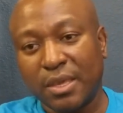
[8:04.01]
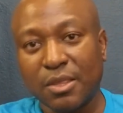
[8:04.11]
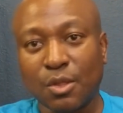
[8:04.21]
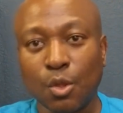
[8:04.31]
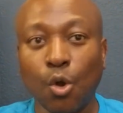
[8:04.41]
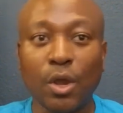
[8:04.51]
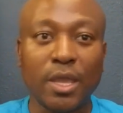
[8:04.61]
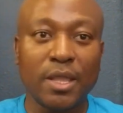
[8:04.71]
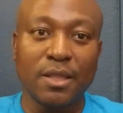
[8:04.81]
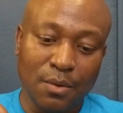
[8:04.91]
is
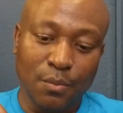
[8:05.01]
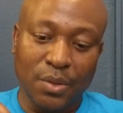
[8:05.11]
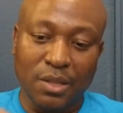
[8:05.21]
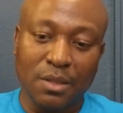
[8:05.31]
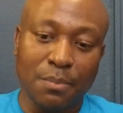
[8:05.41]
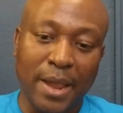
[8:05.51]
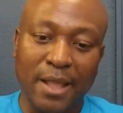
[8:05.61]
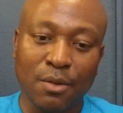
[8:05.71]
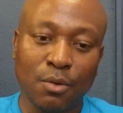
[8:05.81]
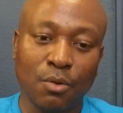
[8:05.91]
located within the
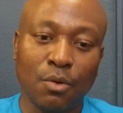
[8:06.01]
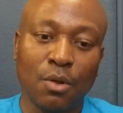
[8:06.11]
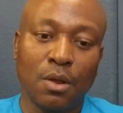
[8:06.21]
panel,